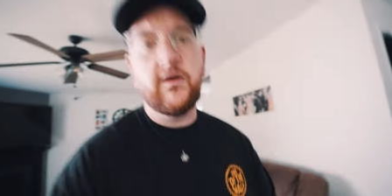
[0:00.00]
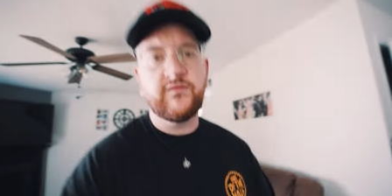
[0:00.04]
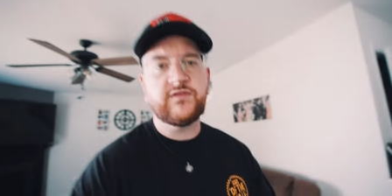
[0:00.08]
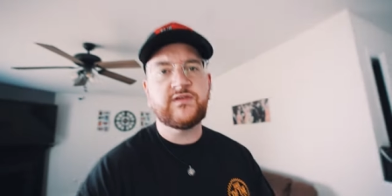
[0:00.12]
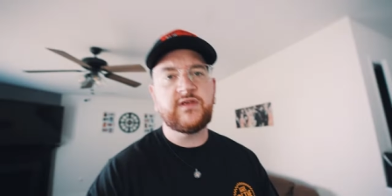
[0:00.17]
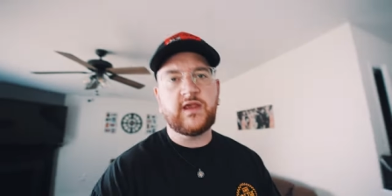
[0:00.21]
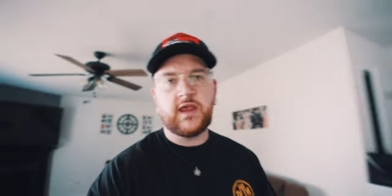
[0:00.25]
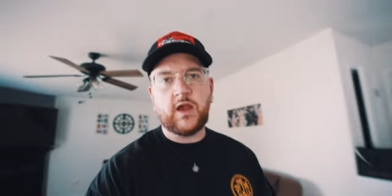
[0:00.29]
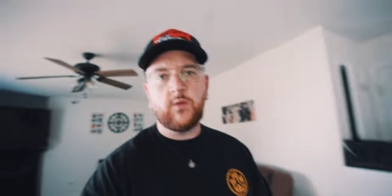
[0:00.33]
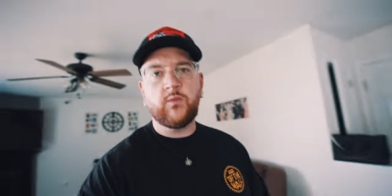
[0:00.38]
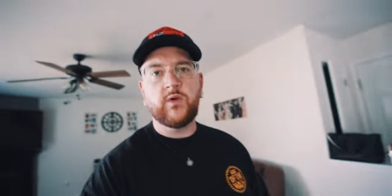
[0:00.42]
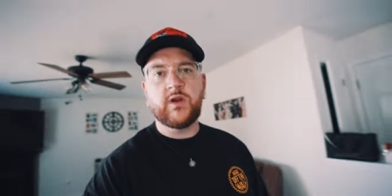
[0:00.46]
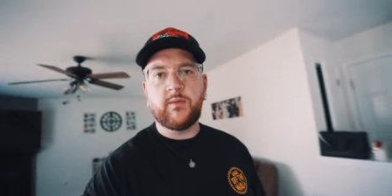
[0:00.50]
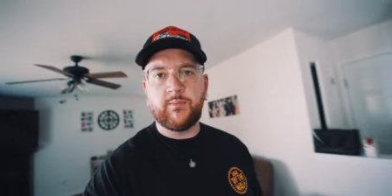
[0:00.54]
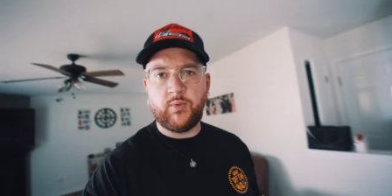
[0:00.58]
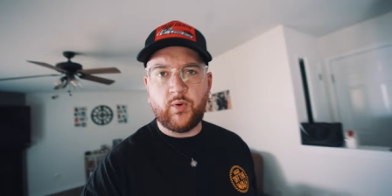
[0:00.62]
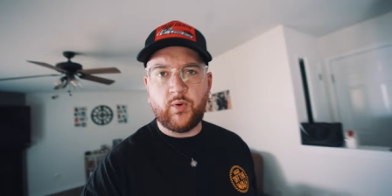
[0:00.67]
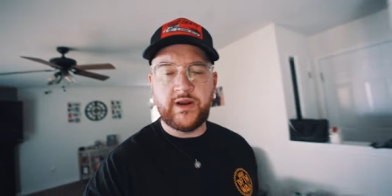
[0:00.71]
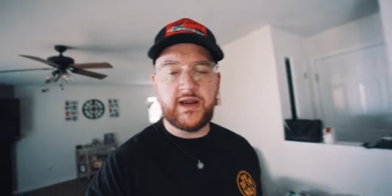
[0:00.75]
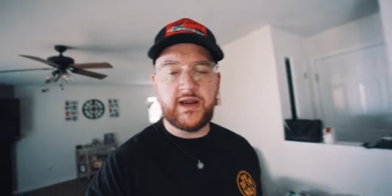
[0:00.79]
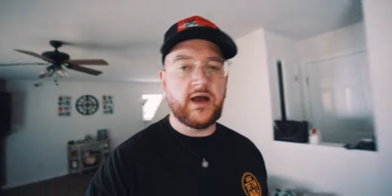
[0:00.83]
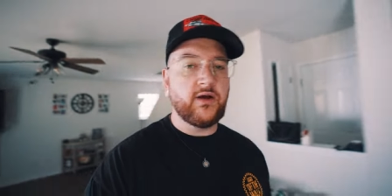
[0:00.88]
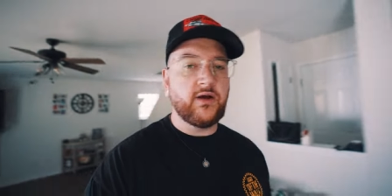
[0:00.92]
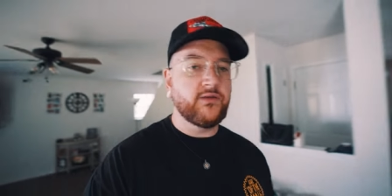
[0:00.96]
obviously, I wanna
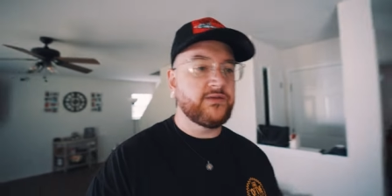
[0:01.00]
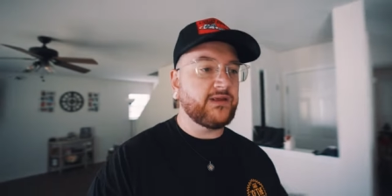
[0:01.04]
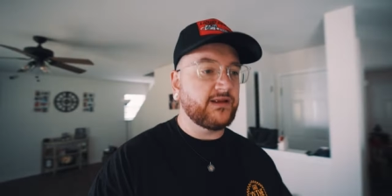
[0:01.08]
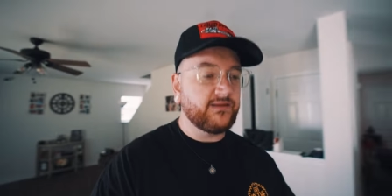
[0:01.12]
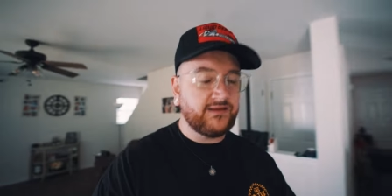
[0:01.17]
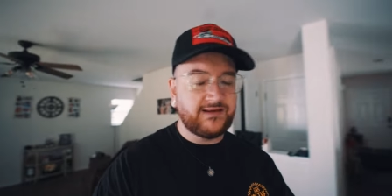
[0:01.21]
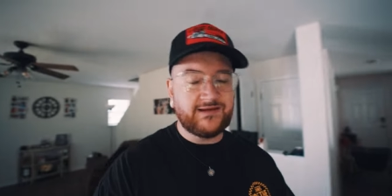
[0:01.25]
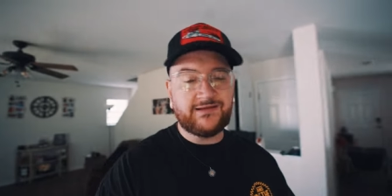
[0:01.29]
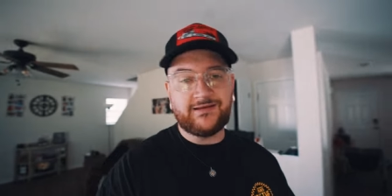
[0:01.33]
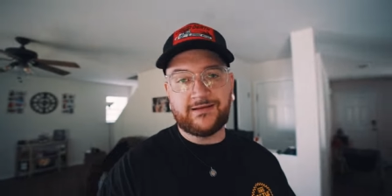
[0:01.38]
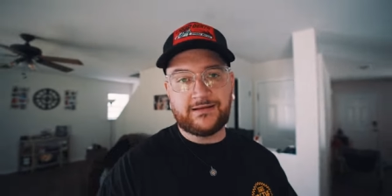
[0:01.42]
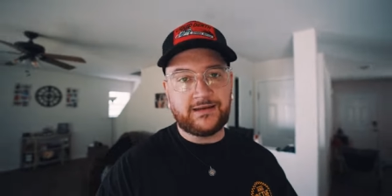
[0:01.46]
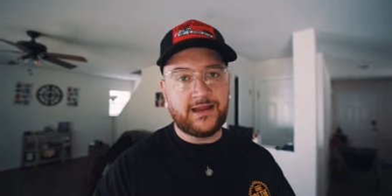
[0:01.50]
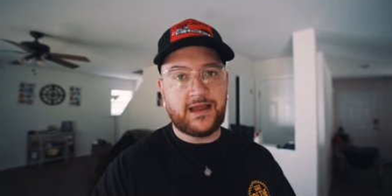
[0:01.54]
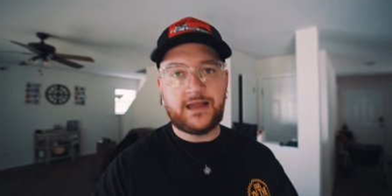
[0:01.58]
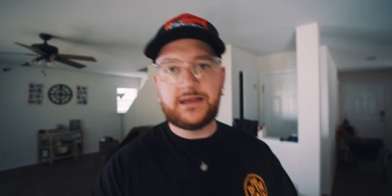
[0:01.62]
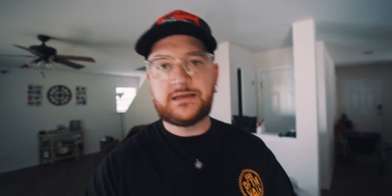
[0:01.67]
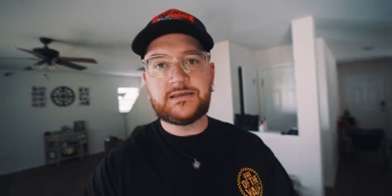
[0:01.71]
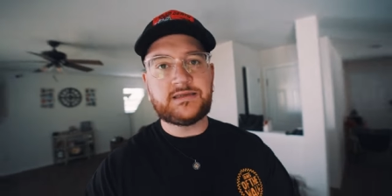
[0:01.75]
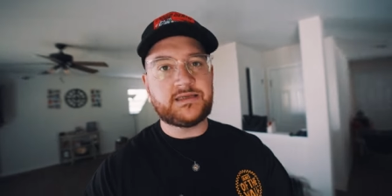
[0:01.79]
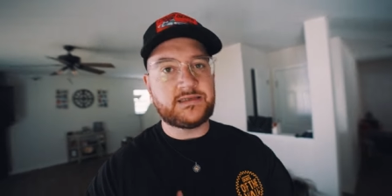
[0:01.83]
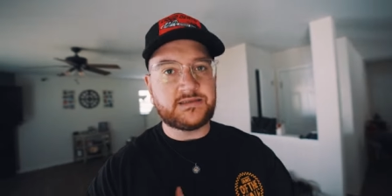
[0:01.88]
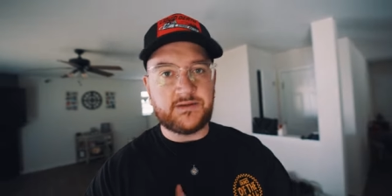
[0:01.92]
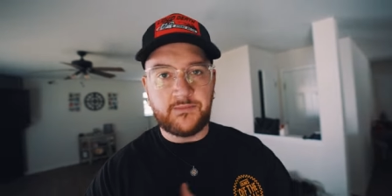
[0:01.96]
point out that this
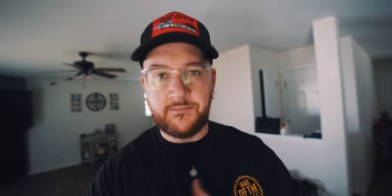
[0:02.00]
lens is